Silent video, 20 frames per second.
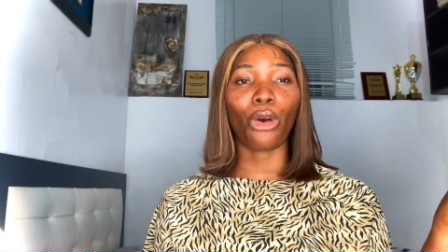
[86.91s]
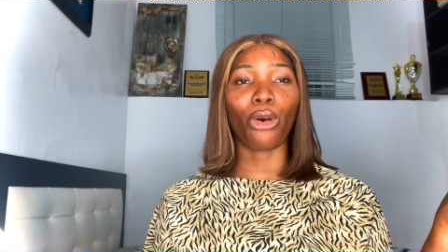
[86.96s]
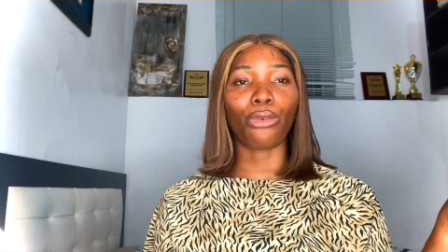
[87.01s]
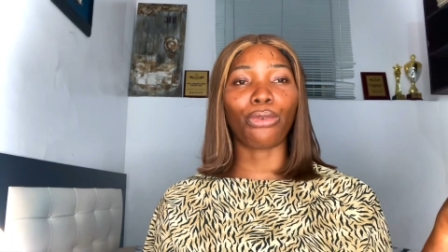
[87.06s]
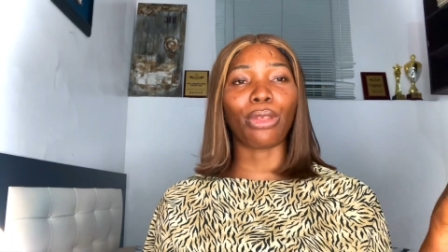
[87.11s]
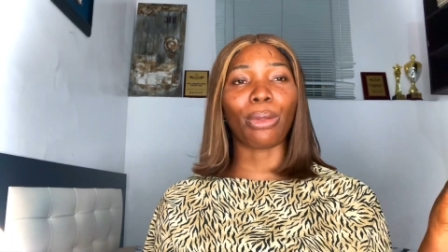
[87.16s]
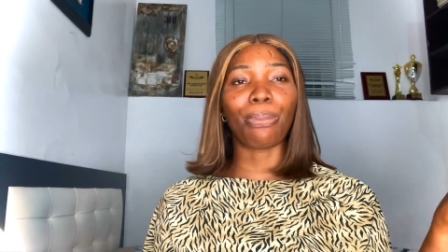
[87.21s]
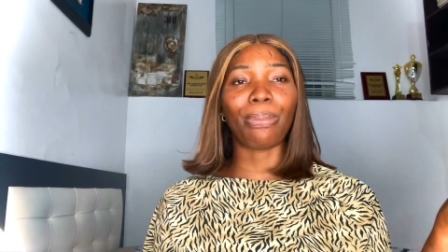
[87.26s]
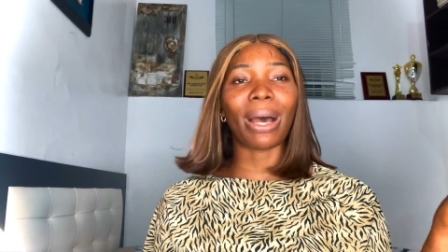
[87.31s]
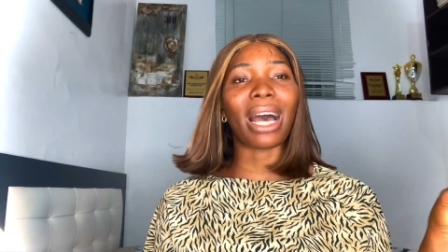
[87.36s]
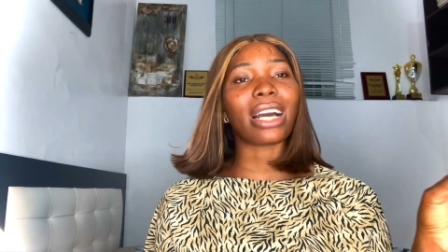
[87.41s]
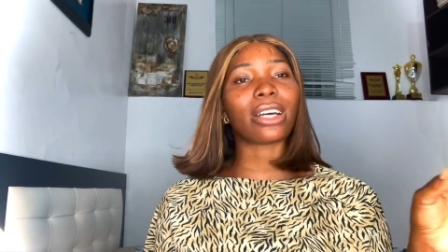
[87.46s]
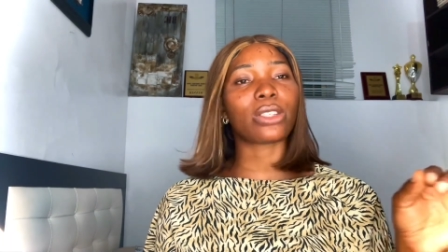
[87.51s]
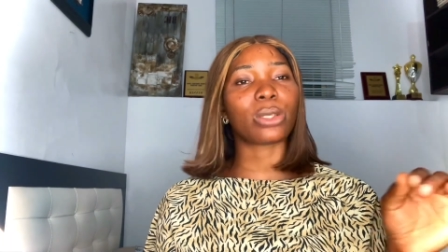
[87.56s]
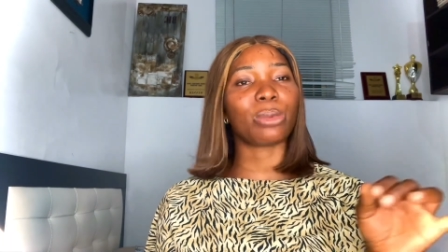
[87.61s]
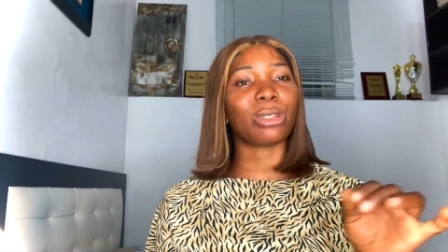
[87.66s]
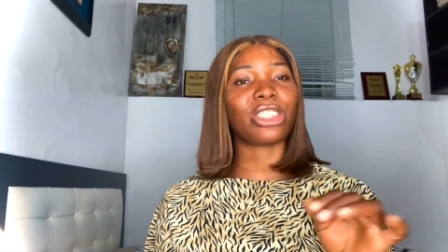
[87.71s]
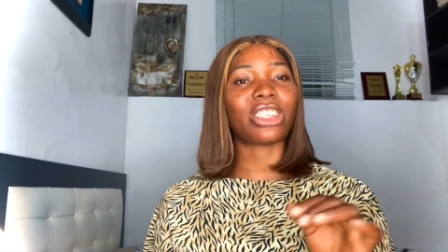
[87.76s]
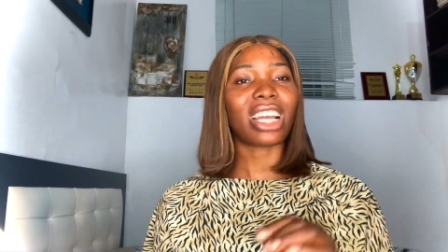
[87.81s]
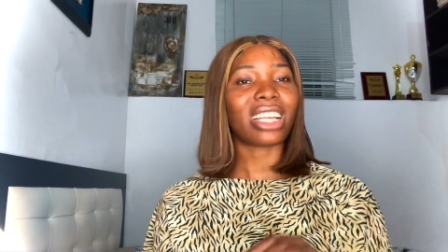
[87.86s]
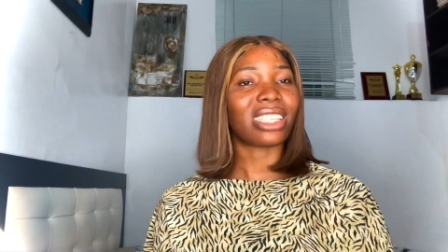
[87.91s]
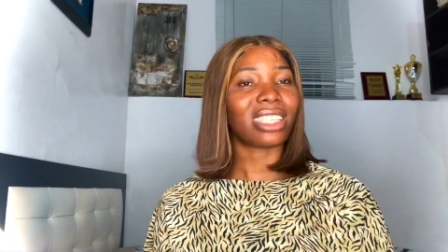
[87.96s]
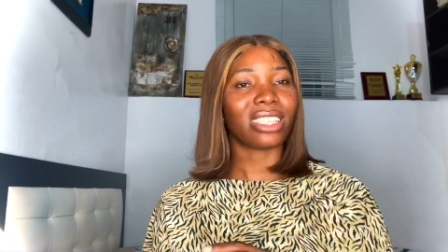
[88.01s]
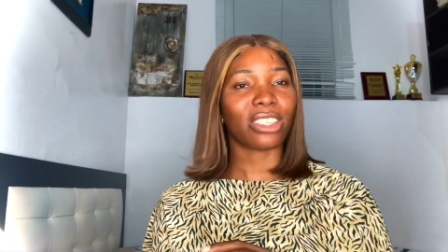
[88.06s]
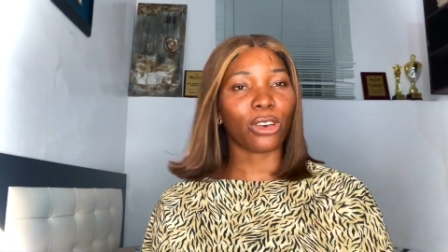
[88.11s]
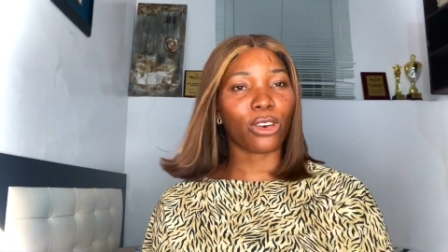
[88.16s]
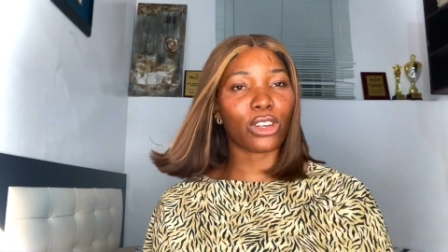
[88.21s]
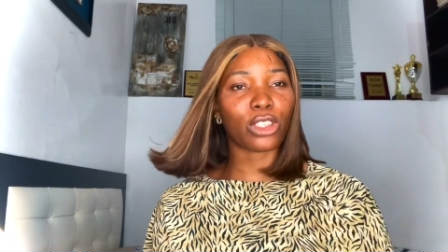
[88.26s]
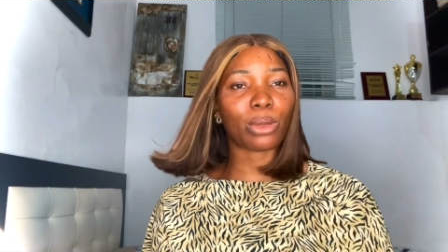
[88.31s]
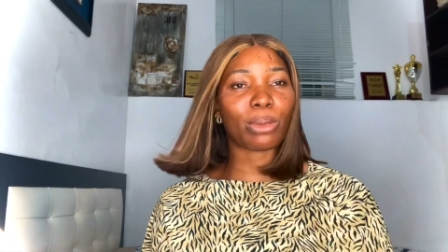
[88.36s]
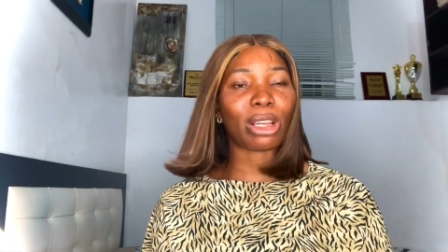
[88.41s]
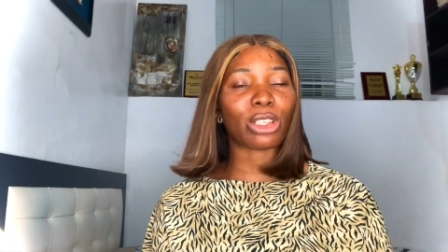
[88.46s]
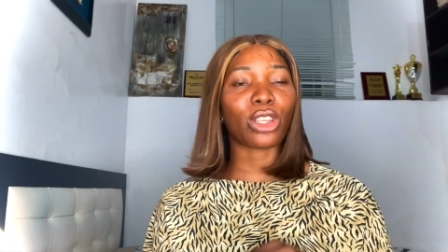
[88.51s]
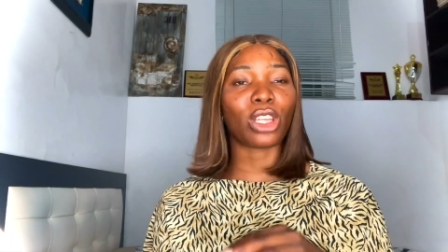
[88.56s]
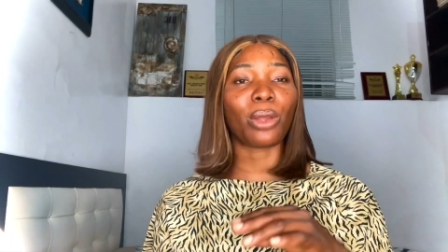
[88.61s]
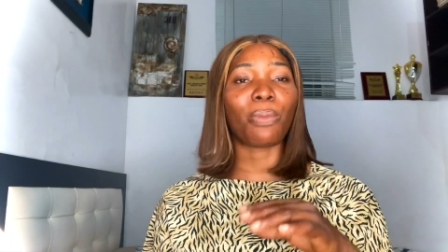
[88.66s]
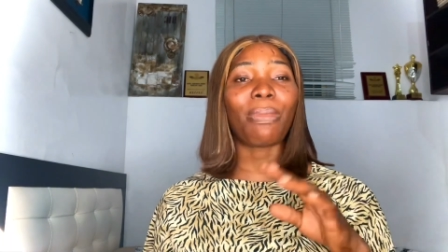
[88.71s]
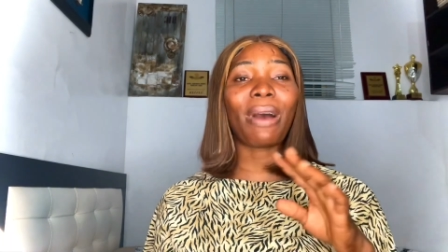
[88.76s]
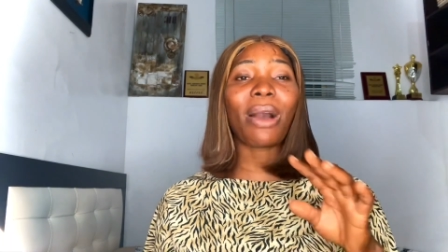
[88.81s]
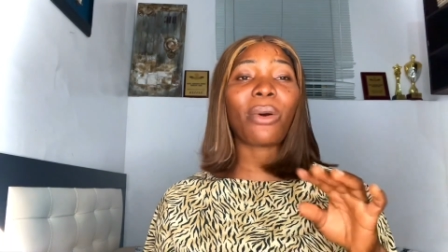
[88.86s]
of the bank to be charging the customer.
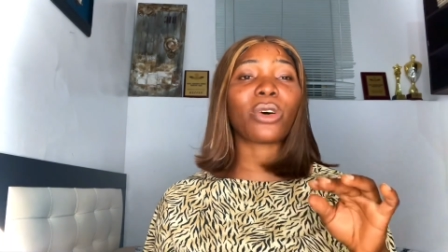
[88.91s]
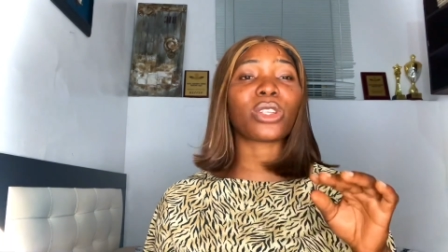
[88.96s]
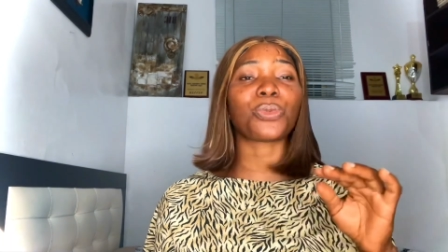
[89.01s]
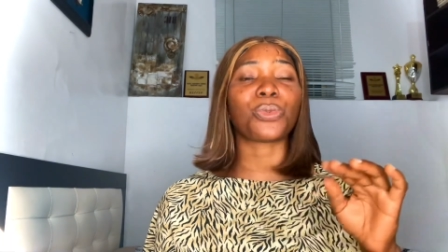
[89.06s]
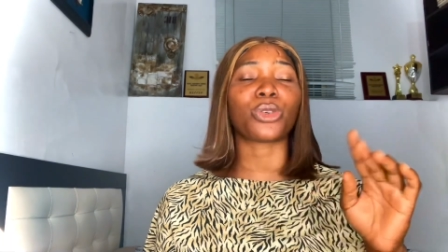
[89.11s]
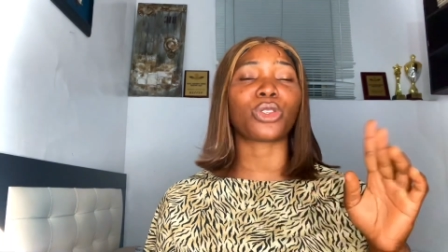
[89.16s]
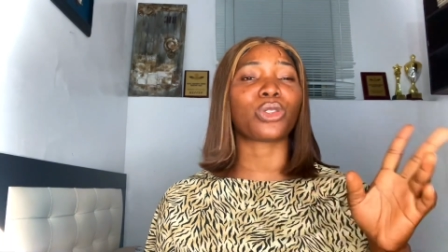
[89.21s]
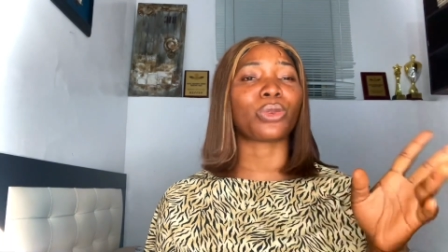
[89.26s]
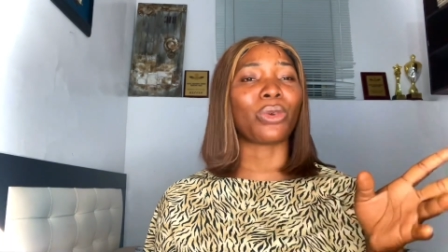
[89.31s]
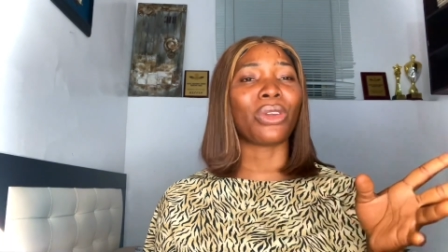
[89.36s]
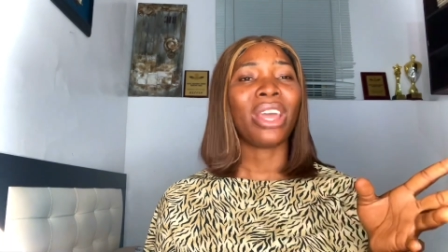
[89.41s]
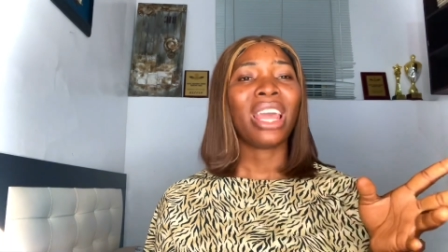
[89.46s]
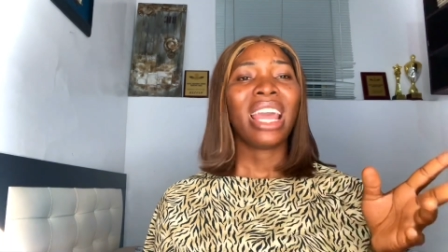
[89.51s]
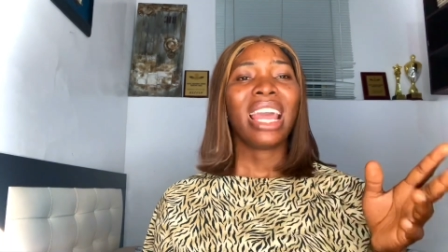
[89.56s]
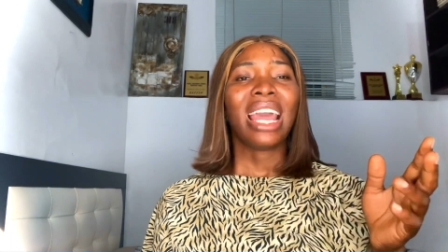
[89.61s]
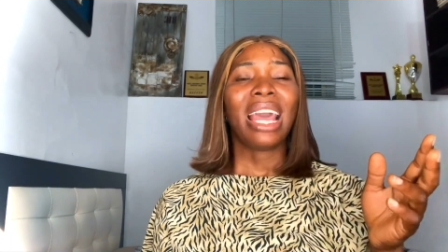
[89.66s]
So the bank was supposed to